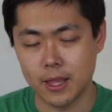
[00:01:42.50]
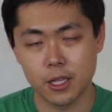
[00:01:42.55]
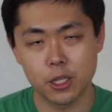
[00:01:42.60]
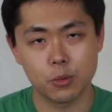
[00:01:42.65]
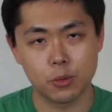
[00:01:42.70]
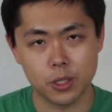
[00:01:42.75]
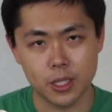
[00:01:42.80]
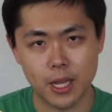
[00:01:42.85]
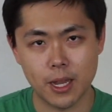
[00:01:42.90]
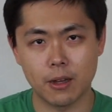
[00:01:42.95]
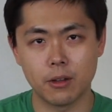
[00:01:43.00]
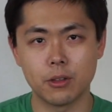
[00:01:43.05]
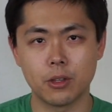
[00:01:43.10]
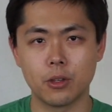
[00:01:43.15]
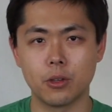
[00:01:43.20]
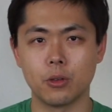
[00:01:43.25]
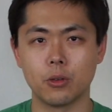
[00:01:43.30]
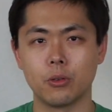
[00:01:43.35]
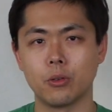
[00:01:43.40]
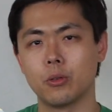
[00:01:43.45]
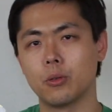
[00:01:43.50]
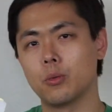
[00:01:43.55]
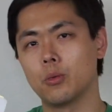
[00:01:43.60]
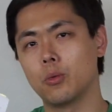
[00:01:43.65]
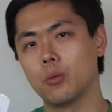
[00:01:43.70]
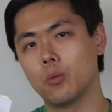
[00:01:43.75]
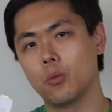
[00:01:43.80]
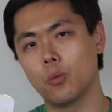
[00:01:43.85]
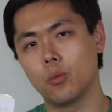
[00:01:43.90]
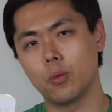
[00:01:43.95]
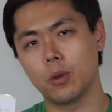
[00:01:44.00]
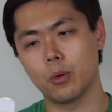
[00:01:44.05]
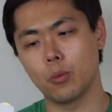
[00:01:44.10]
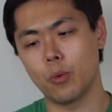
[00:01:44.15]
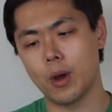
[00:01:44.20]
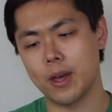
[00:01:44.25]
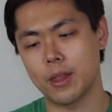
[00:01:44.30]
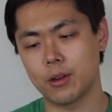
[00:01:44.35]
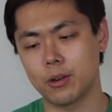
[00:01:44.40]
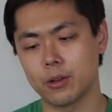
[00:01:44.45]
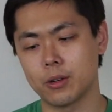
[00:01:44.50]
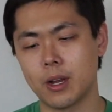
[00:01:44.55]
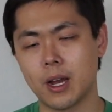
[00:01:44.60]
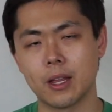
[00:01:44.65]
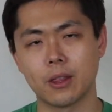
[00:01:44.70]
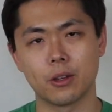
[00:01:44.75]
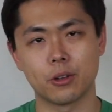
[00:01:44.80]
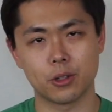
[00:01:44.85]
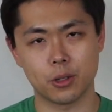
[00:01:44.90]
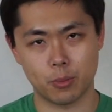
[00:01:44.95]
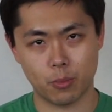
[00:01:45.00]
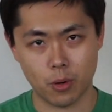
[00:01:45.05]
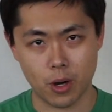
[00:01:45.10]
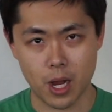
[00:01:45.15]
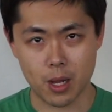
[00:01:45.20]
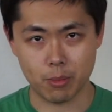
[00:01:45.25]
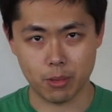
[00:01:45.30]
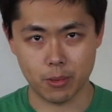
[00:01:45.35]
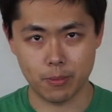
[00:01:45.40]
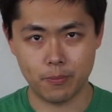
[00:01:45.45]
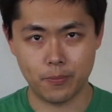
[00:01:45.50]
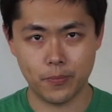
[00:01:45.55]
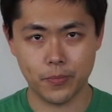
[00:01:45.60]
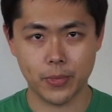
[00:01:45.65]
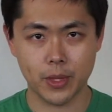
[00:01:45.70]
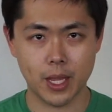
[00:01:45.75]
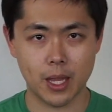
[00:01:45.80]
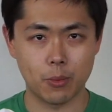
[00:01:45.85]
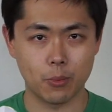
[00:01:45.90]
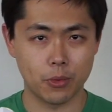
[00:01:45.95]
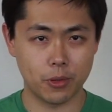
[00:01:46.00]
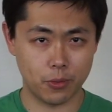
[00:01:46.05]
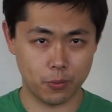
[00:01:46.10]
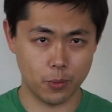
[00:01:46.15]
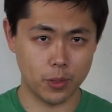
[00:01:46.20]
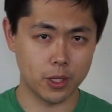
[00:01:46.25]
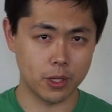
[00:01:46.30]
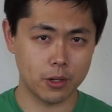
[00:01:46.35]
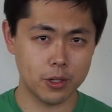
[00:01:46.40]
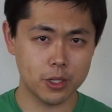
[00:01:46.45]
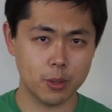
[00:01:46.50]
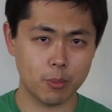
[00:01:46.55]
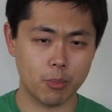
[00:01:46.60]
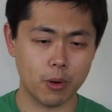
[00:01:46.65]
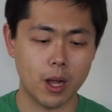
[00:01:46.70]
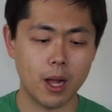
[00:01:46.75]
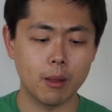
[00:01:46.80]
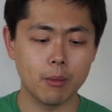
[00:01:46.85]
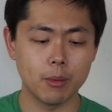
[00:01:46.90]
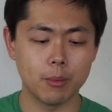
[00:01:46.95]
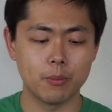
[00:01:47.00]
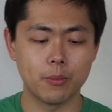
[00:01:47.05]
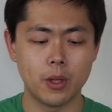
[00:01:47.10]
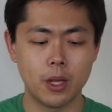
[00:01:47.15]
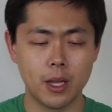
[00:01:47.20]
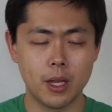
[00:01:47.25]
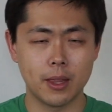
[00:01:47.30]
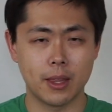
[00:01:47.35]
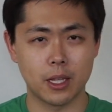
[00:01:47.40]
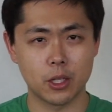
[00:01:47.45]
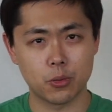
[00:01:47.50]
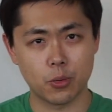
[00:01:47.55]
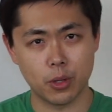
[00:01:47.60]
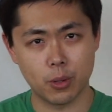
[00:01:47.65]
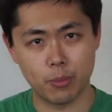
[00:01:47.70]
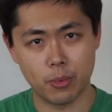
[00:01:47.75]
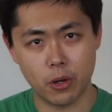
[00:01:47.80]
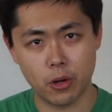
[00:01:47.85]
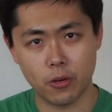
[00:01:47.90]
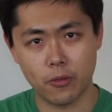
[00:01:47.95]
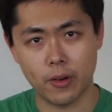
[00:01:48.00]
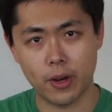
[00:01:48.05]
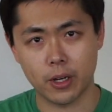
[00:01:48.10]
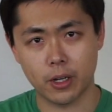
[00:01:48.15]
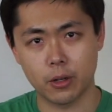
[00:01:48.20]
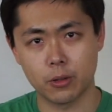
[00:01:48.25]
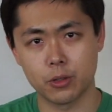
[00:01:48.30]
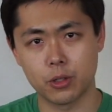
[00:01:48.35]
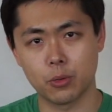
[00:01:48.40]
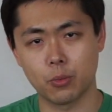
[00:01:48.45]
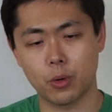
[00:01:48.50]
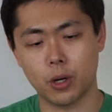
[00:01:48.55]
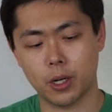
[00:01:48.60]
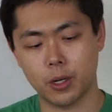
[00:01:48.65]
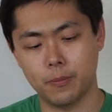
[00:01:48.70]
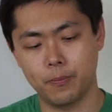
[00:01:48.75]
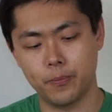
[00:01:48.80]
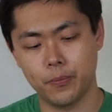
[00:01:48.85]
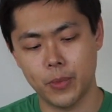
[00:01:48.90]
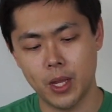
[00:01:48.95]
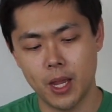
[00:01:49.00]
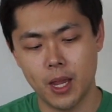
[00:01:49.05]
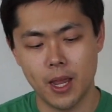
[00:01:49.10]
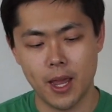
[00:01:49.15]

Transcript: And this will tell you whether or not there's a problem. And when there is a problem, that's where the purifier goes to work.